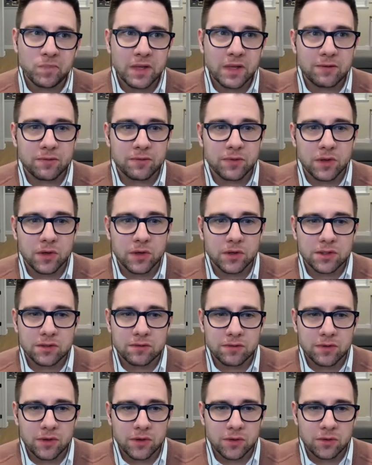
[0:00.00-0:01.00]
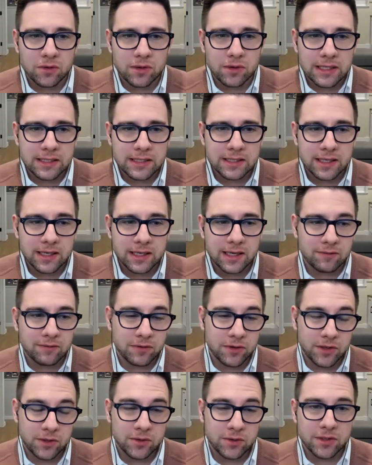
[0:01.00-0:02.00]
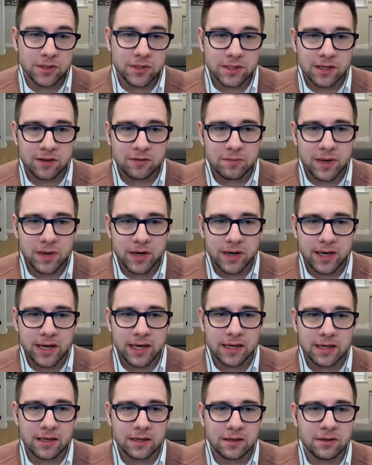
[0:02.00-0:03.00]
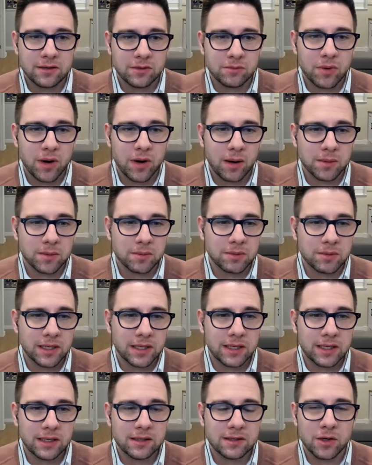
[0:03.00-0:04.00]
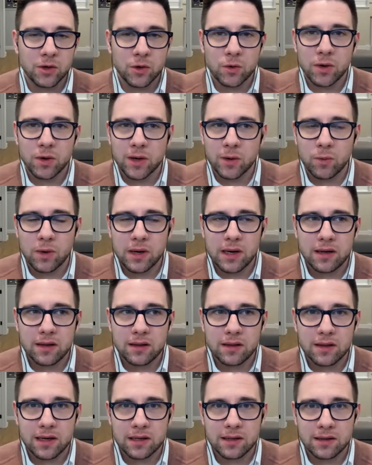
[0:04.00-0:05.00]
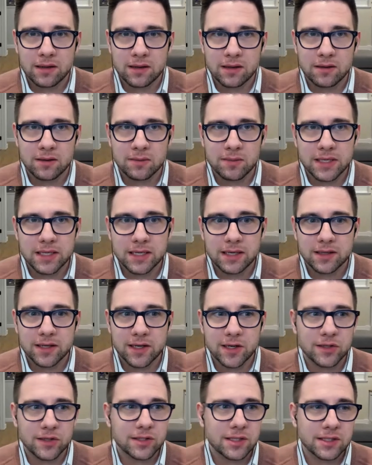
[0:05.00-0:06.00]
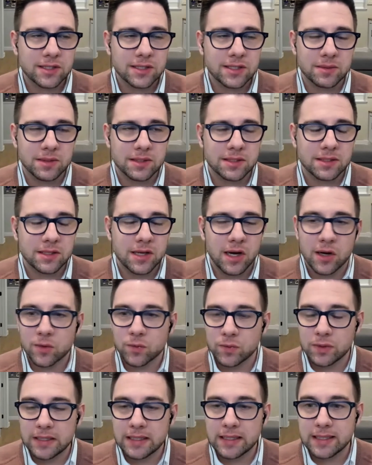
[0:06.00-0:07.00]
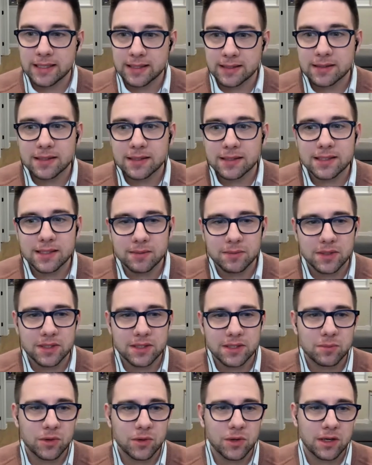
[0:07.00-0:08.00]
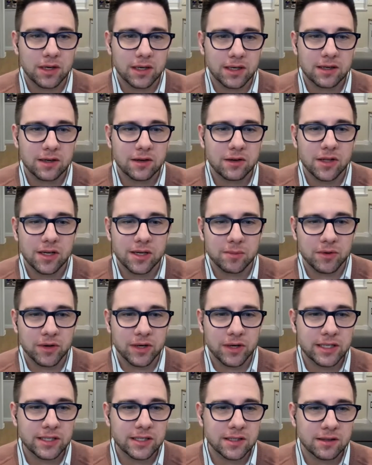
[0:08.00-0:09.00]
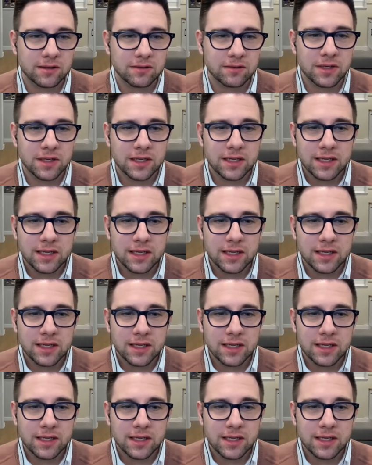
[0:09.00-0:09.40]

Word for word: and for those of you listening, and for you yourself, Marianne, and you probably know quite well that the mental health care system is not really a system; it's more a conglomeration of